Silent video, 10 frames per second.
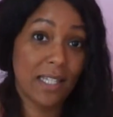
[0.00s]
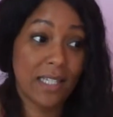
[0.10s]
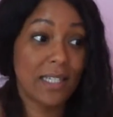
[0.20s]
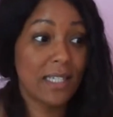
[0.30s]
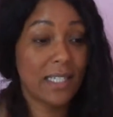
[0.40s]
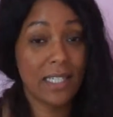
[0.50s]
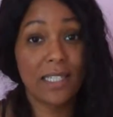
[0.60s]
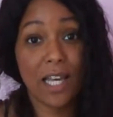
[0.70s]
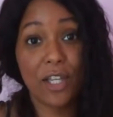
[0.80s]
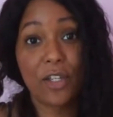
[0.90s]
TZ is just
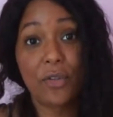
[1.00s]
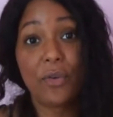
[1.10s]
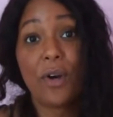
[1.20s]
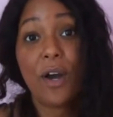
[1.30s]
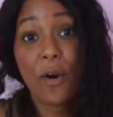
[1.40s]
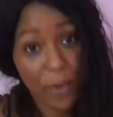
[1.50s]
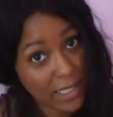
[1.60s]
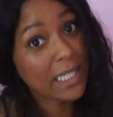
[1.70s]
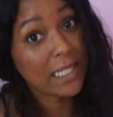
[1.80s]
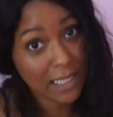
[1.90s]
telling you what
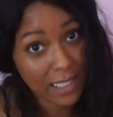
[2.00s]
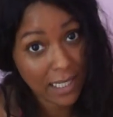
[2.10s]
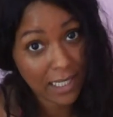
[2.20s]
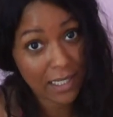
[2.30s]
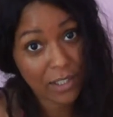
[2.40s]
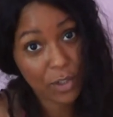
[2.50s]
TZ did.